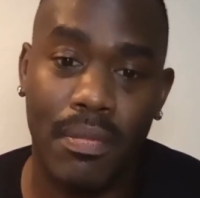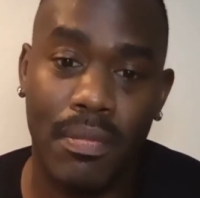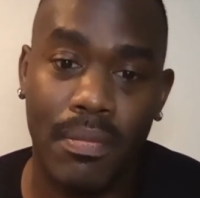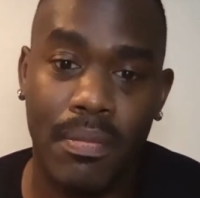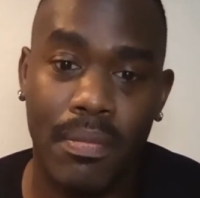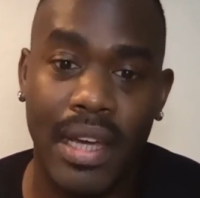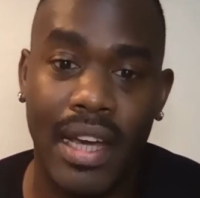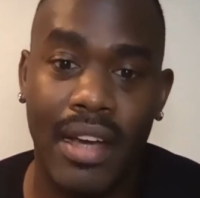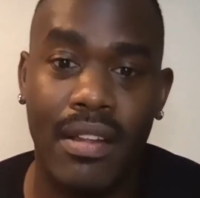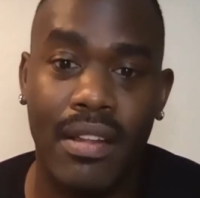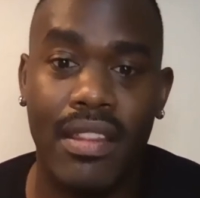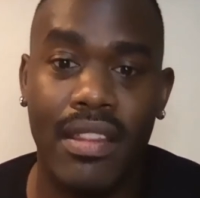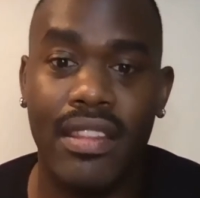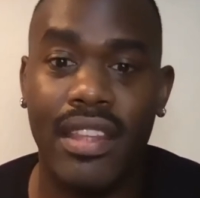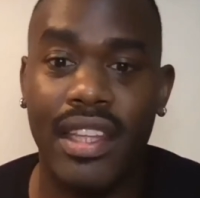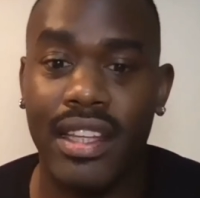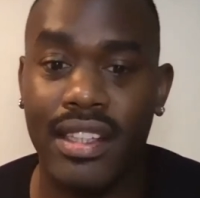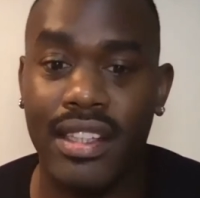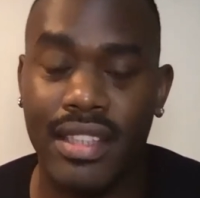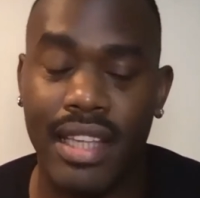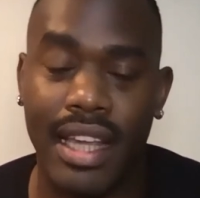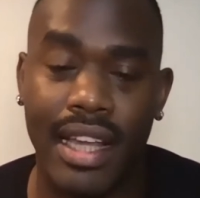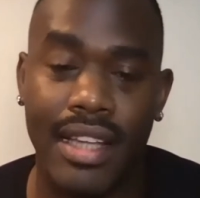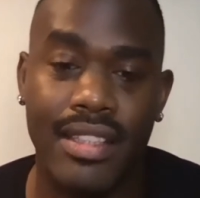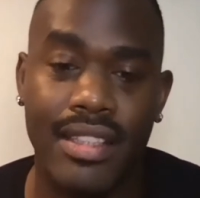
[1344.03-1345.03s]
about
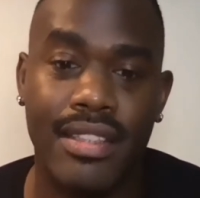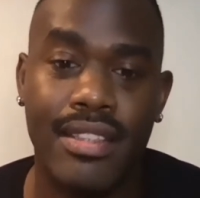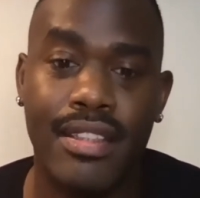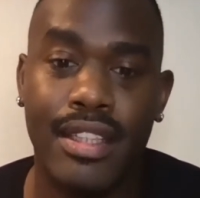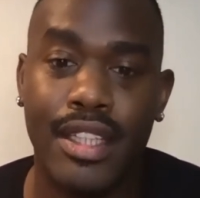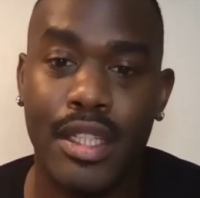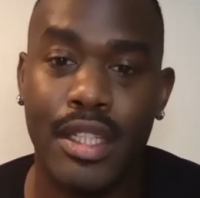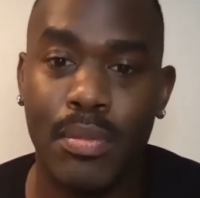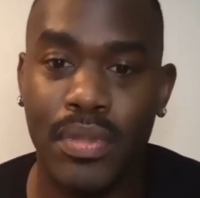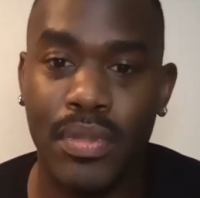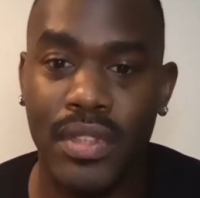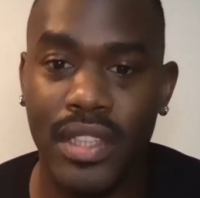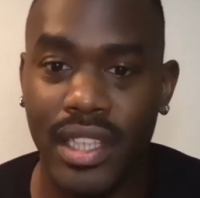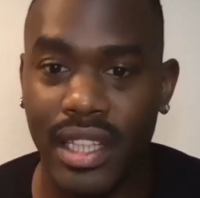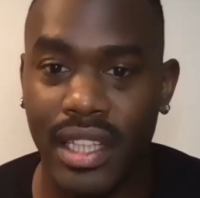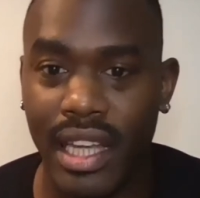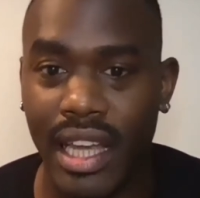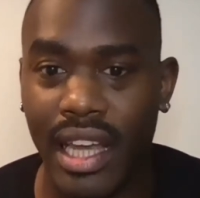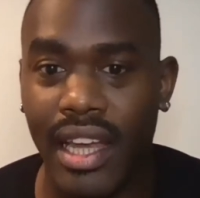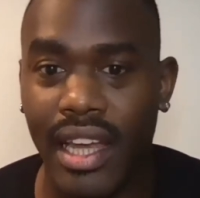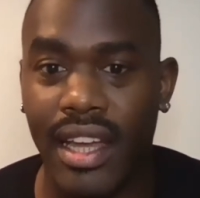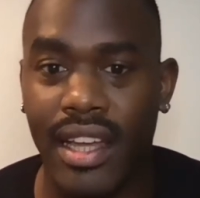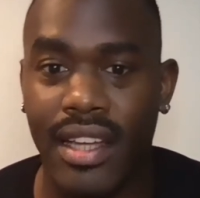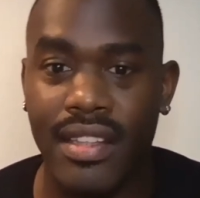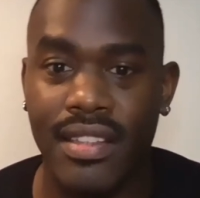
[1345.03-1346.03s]
things as deeply
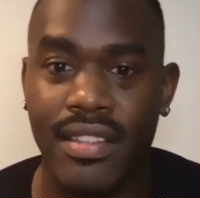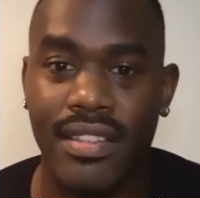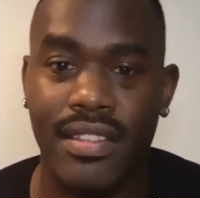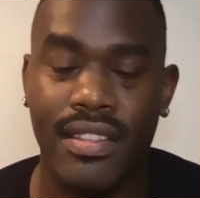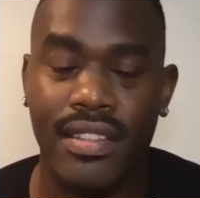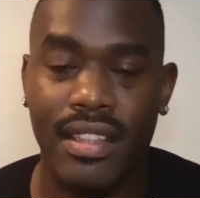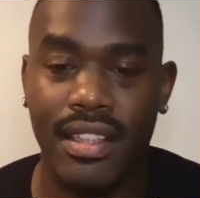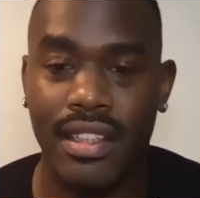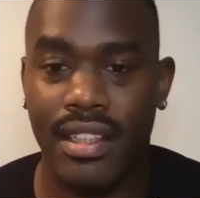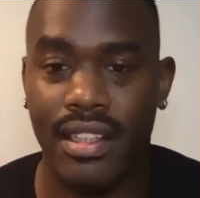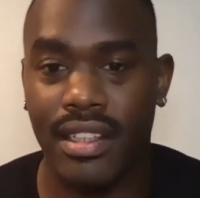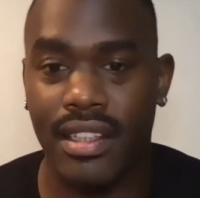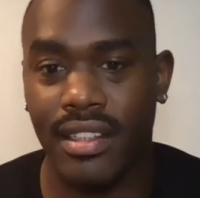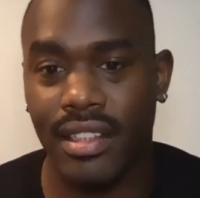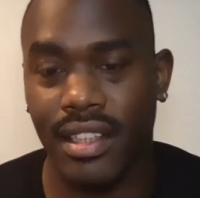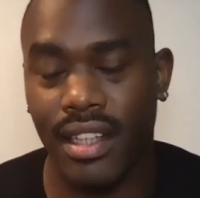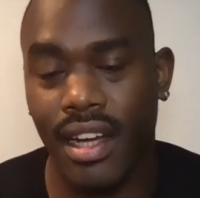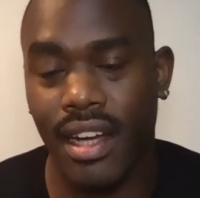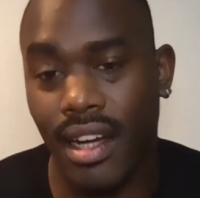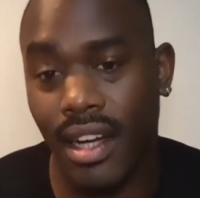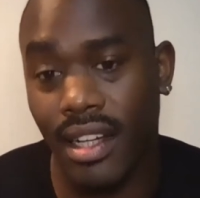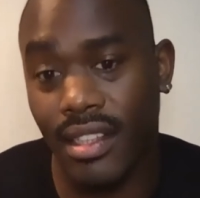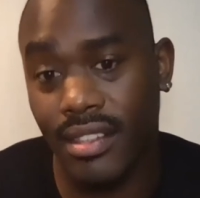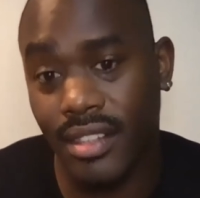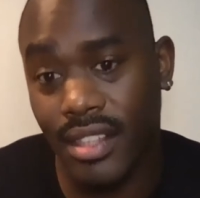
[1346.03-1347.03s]
as the the
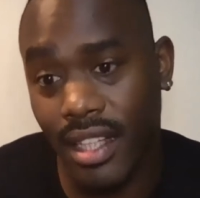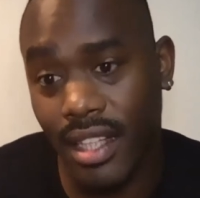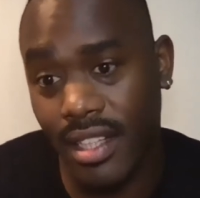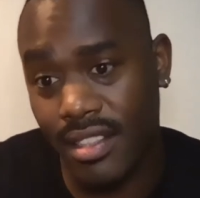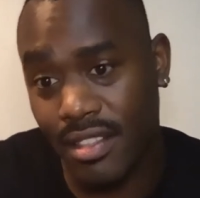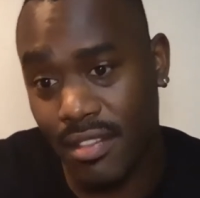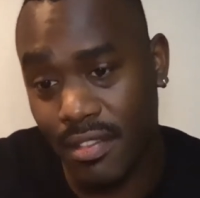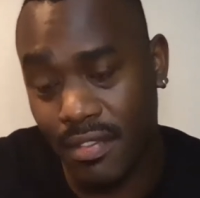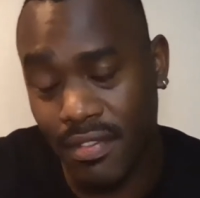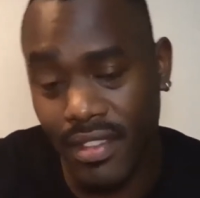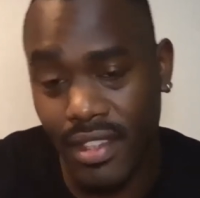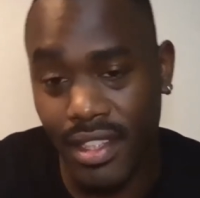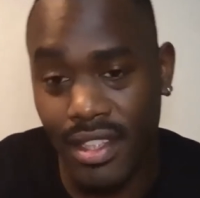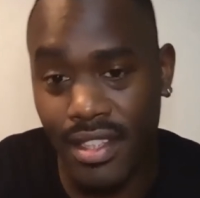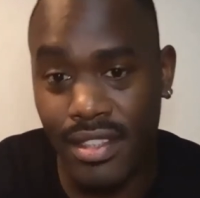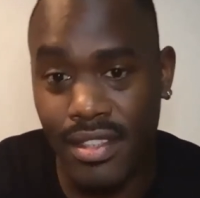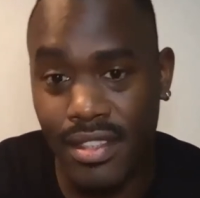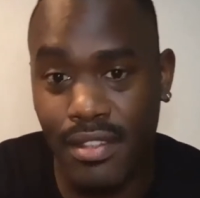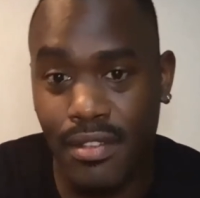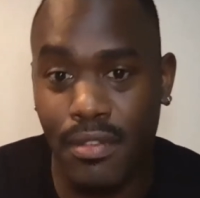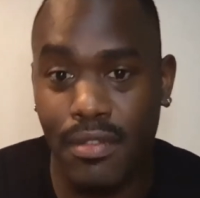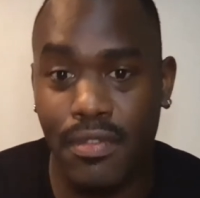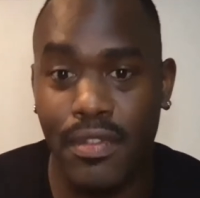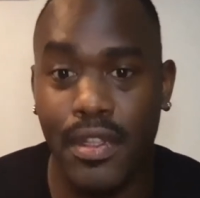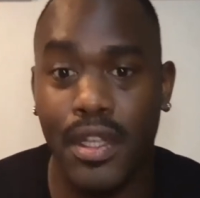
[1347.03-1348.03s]
context of
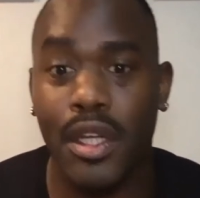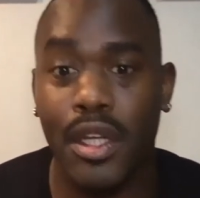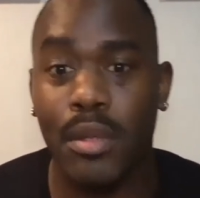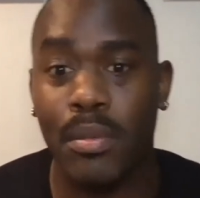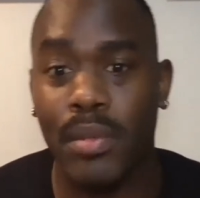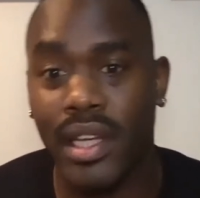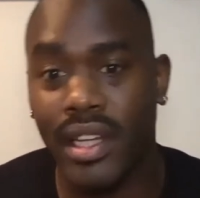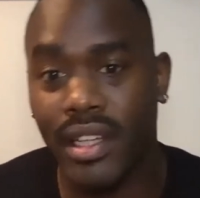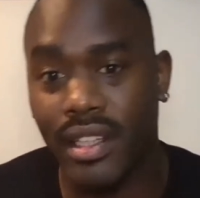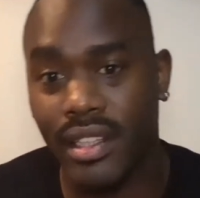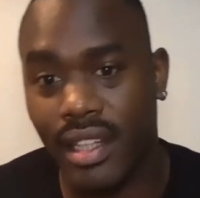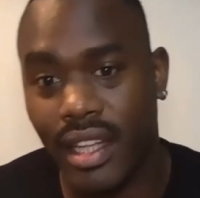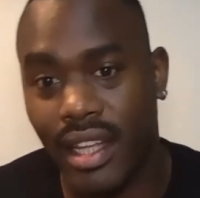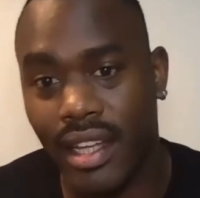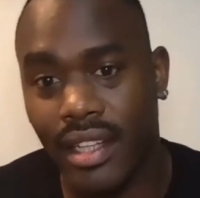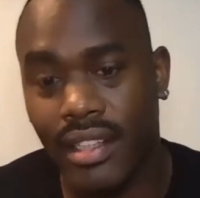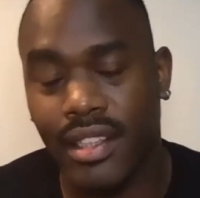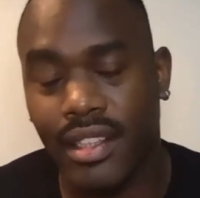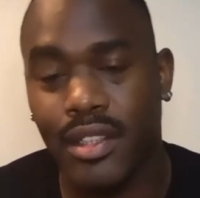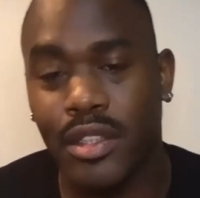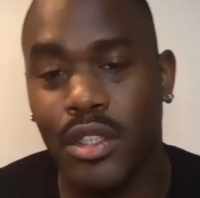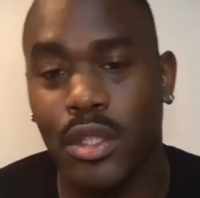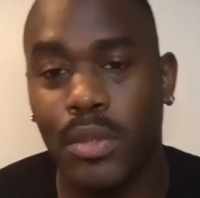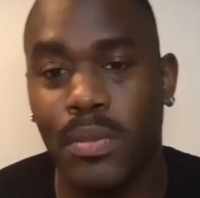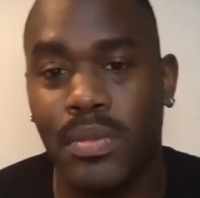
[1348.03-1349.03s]
this film and
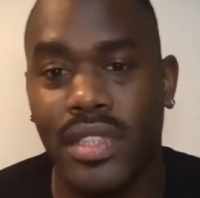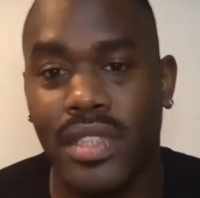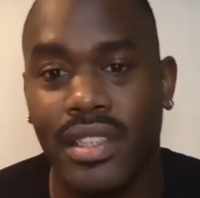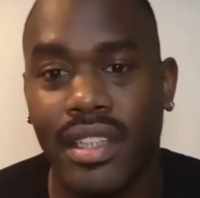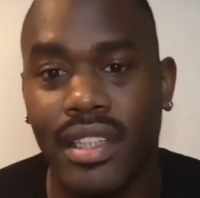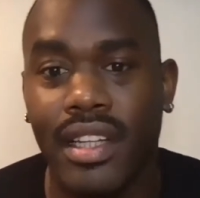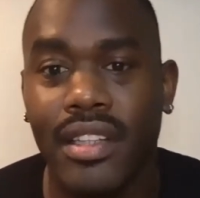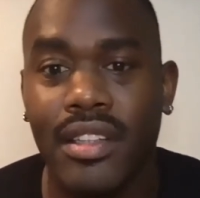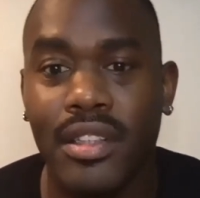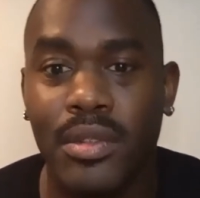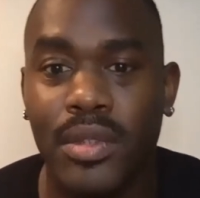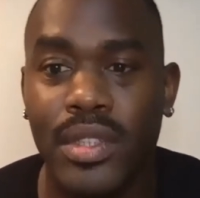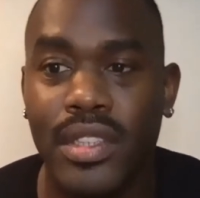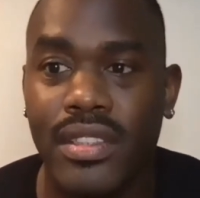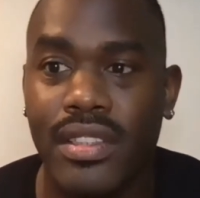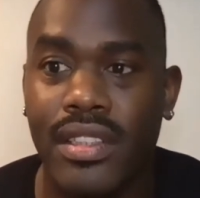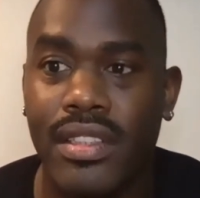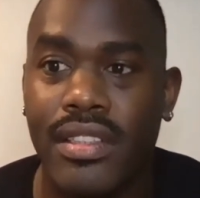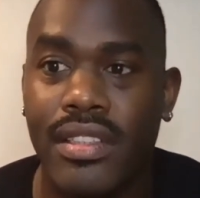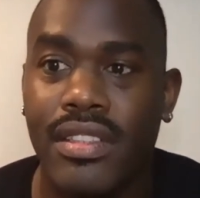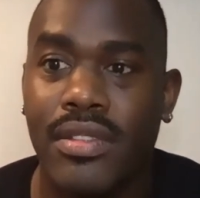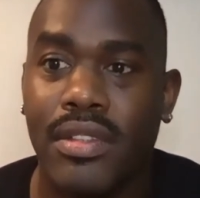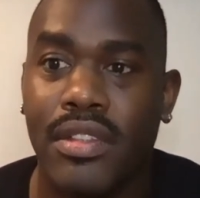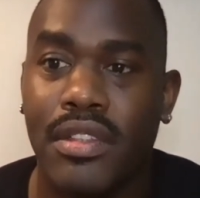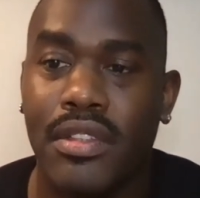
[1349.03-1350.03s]
and cooped and the other ones
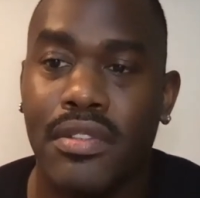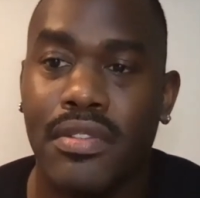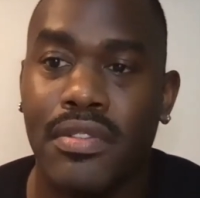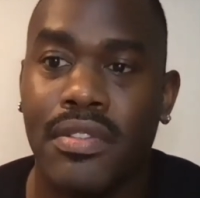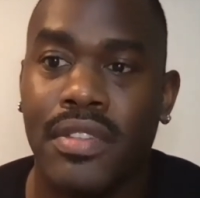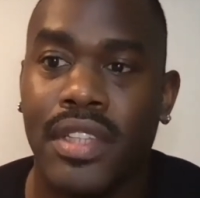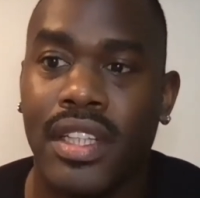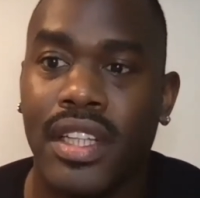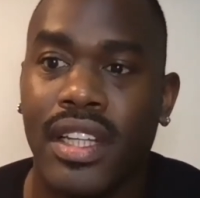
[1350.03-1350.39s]
it's sort of